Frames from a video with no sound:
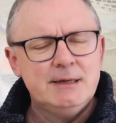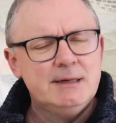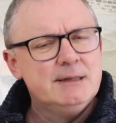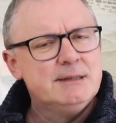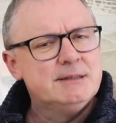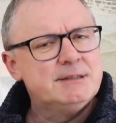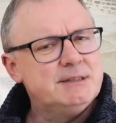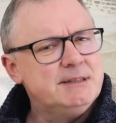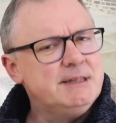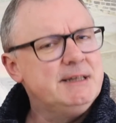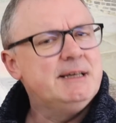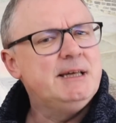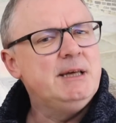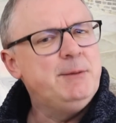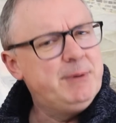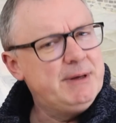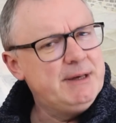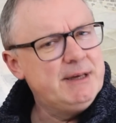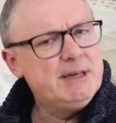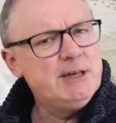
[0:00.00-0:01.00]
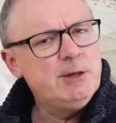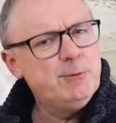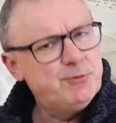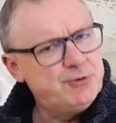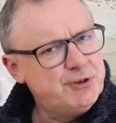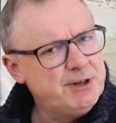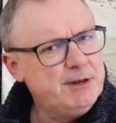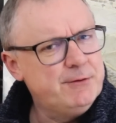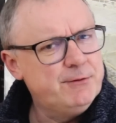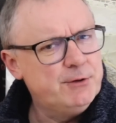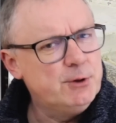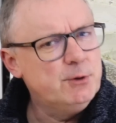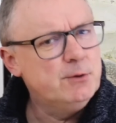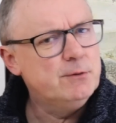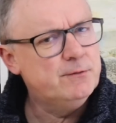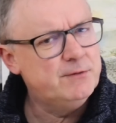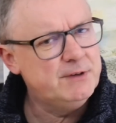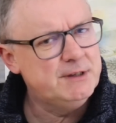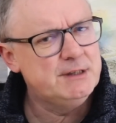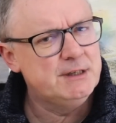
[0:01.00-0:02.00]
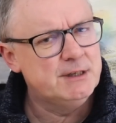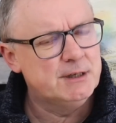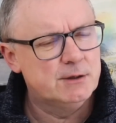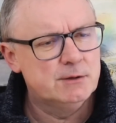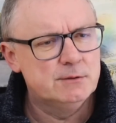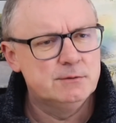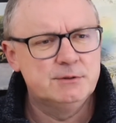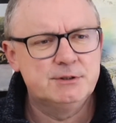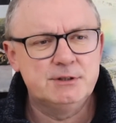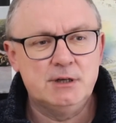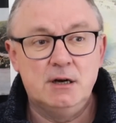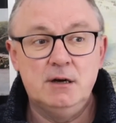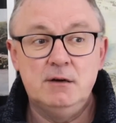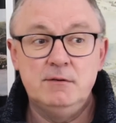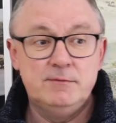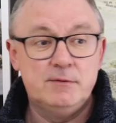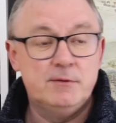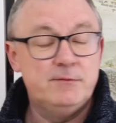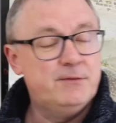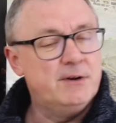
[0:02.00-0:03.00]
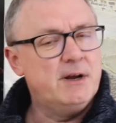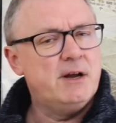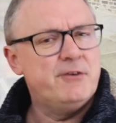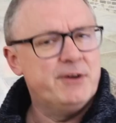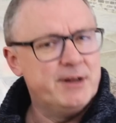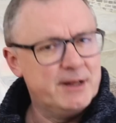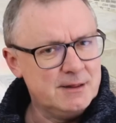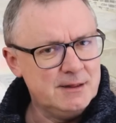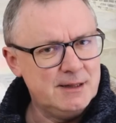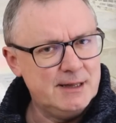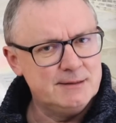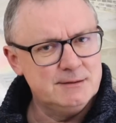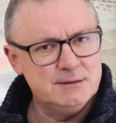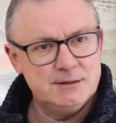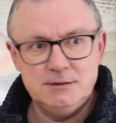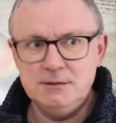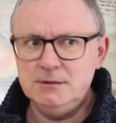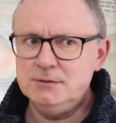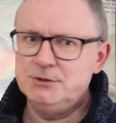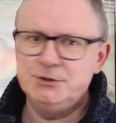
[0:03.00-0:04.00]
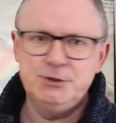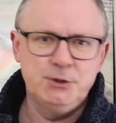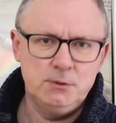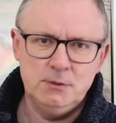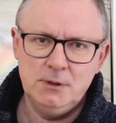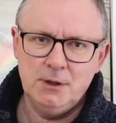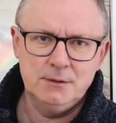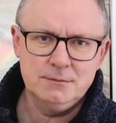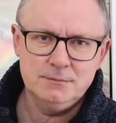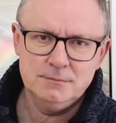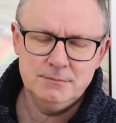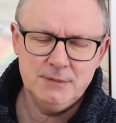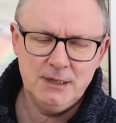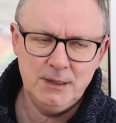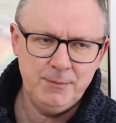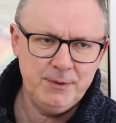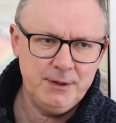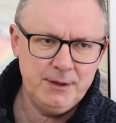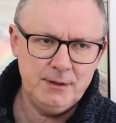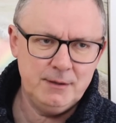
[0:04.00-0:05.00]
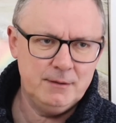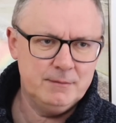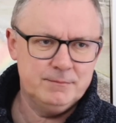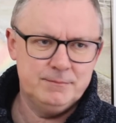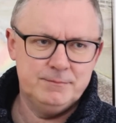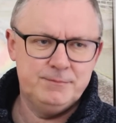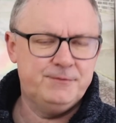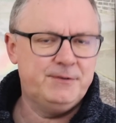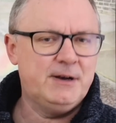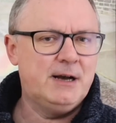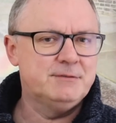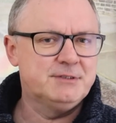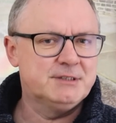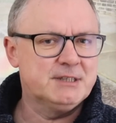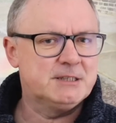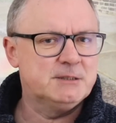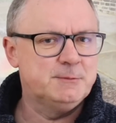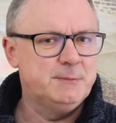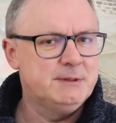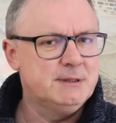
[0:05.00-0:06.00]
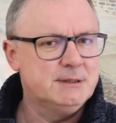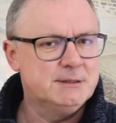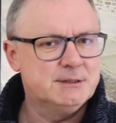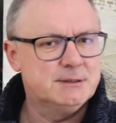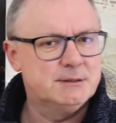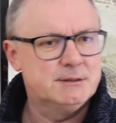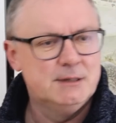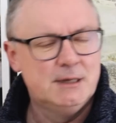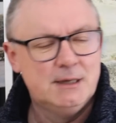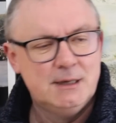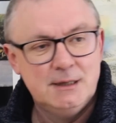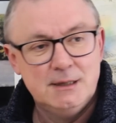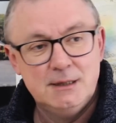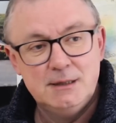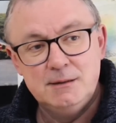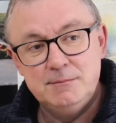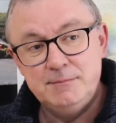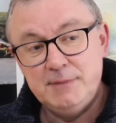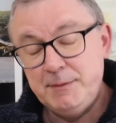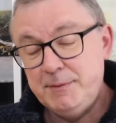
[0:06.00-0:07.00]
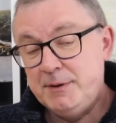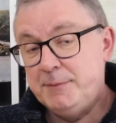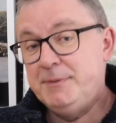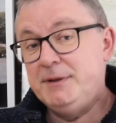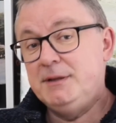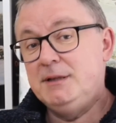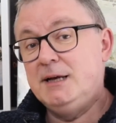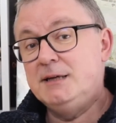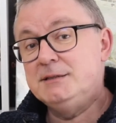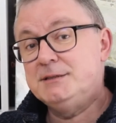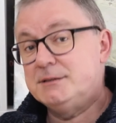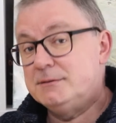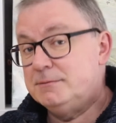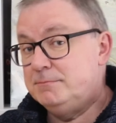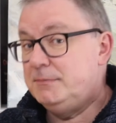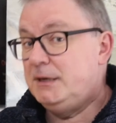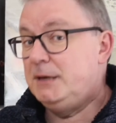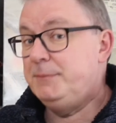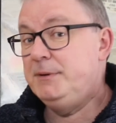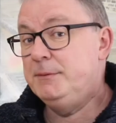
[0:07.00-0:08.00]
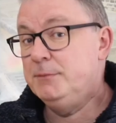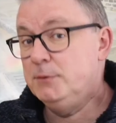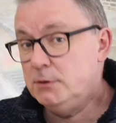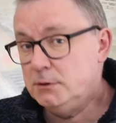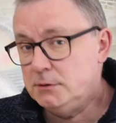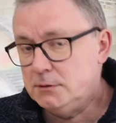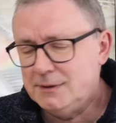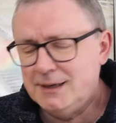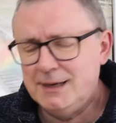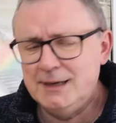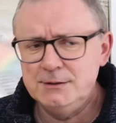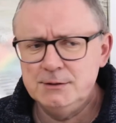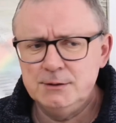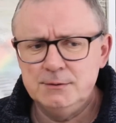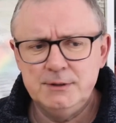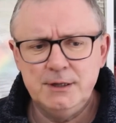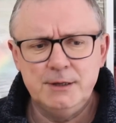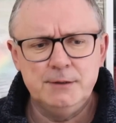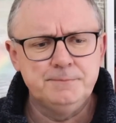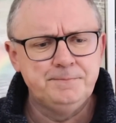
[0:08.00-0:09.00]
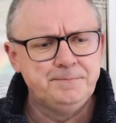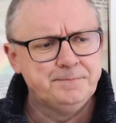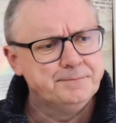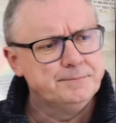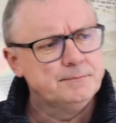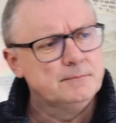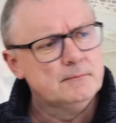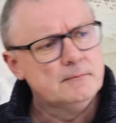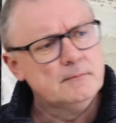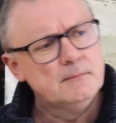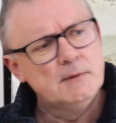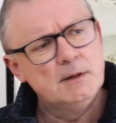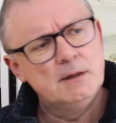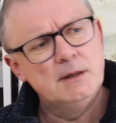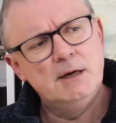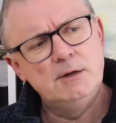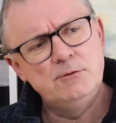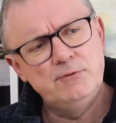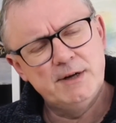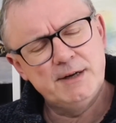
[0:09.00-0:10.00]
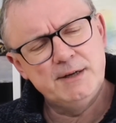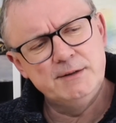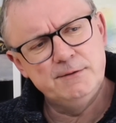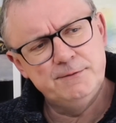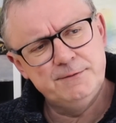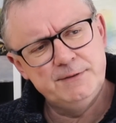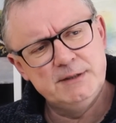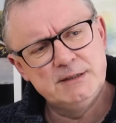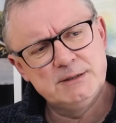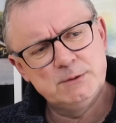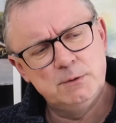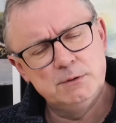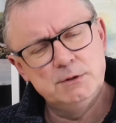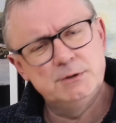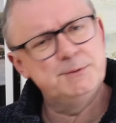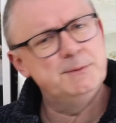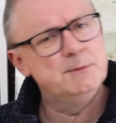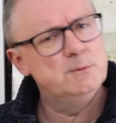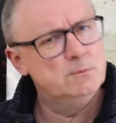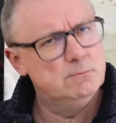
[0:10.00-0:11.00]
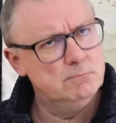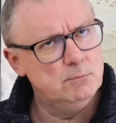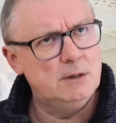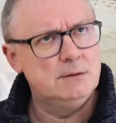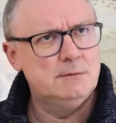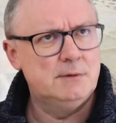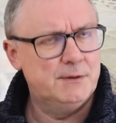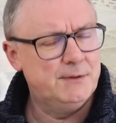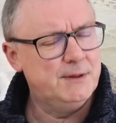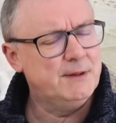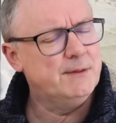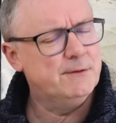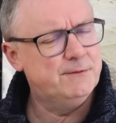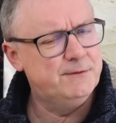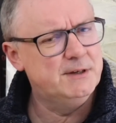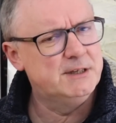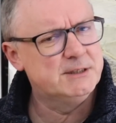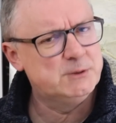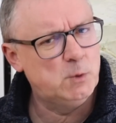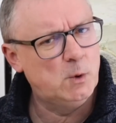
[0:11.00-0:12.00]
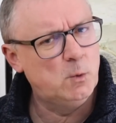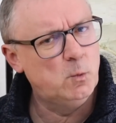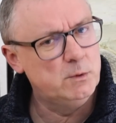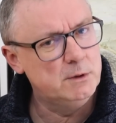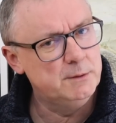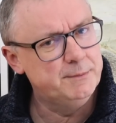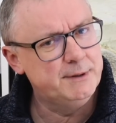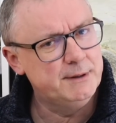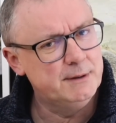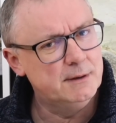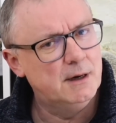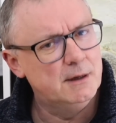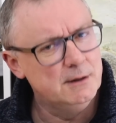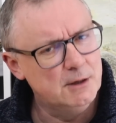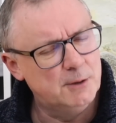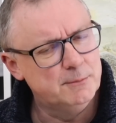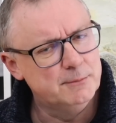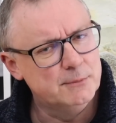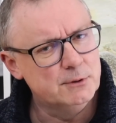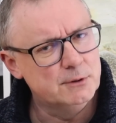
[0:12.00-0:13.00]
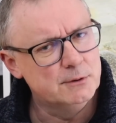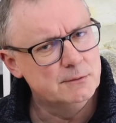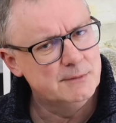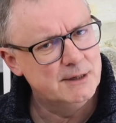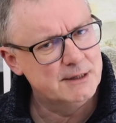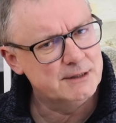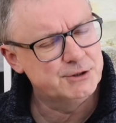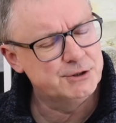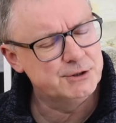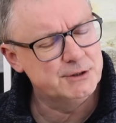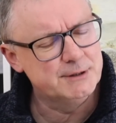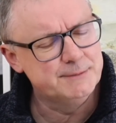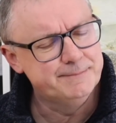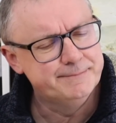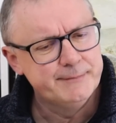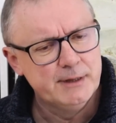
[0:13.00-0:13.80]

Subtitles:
sneaky peeky preview videos of varying lengths, not too long, maybe 5-6 minutes, maybe a bit less, maybe more, I don't know. I reckon the first one is, well, I think the first one will be a lot more, actually.